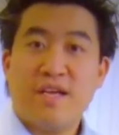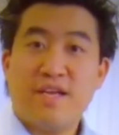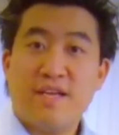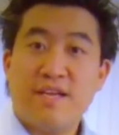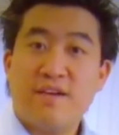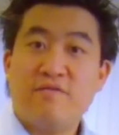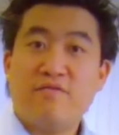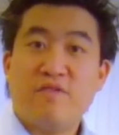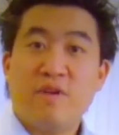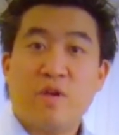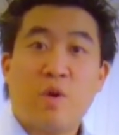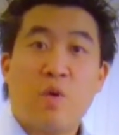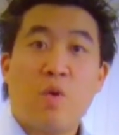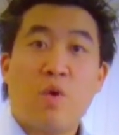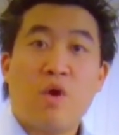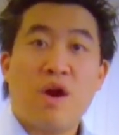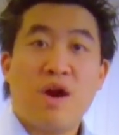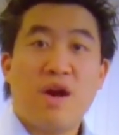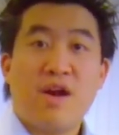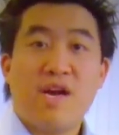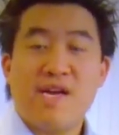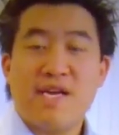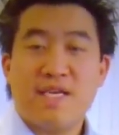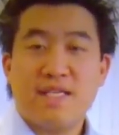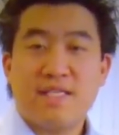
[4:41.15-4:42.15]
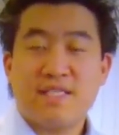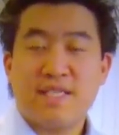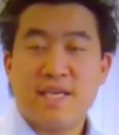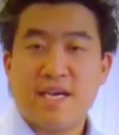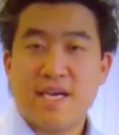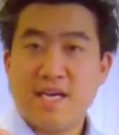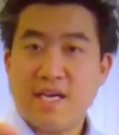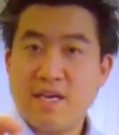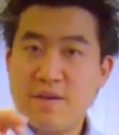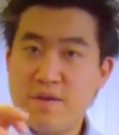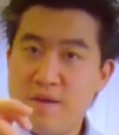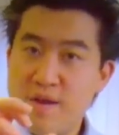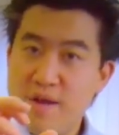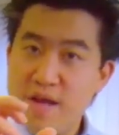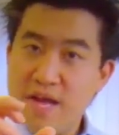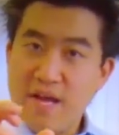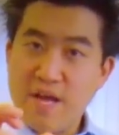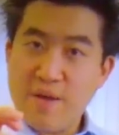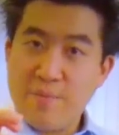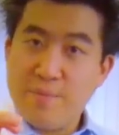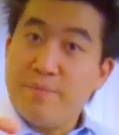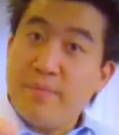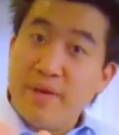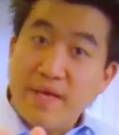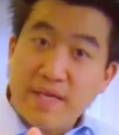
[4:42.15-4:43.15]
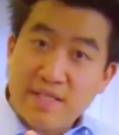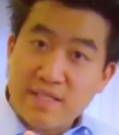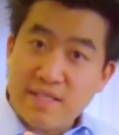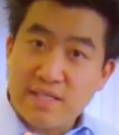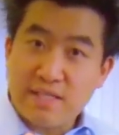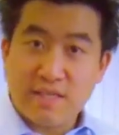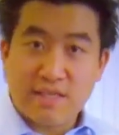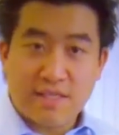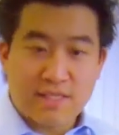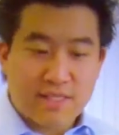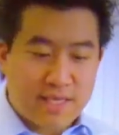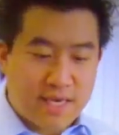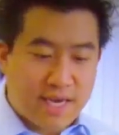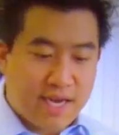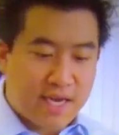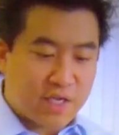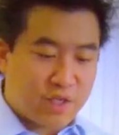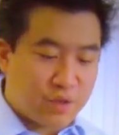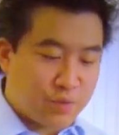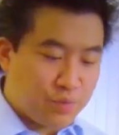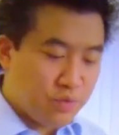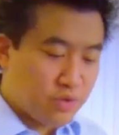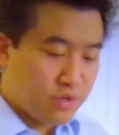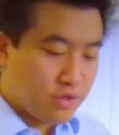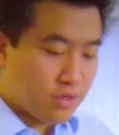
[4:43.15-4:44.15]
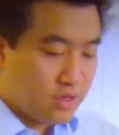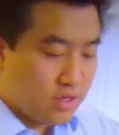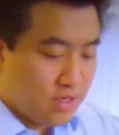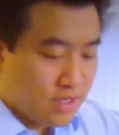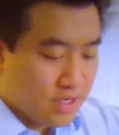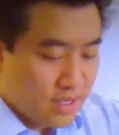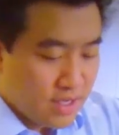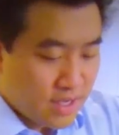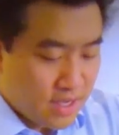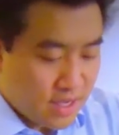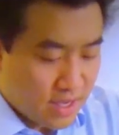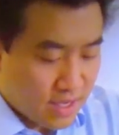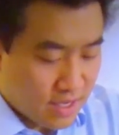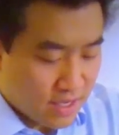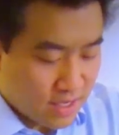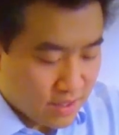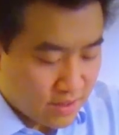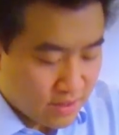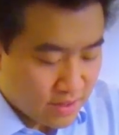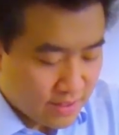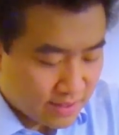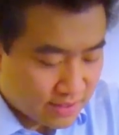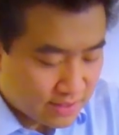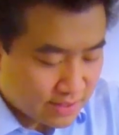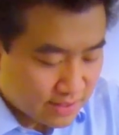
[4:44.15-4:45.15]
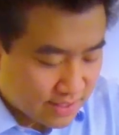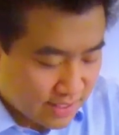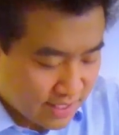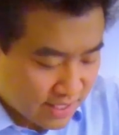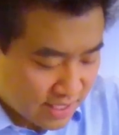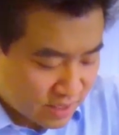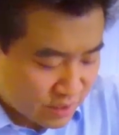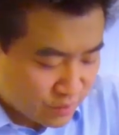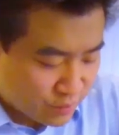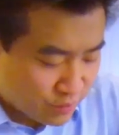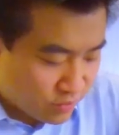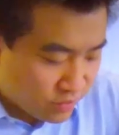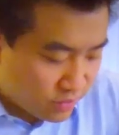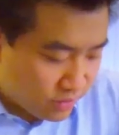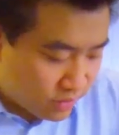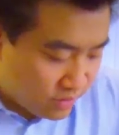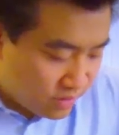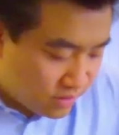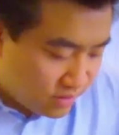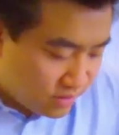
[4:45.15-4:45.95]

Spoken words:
require is that mixing attachment, this attachment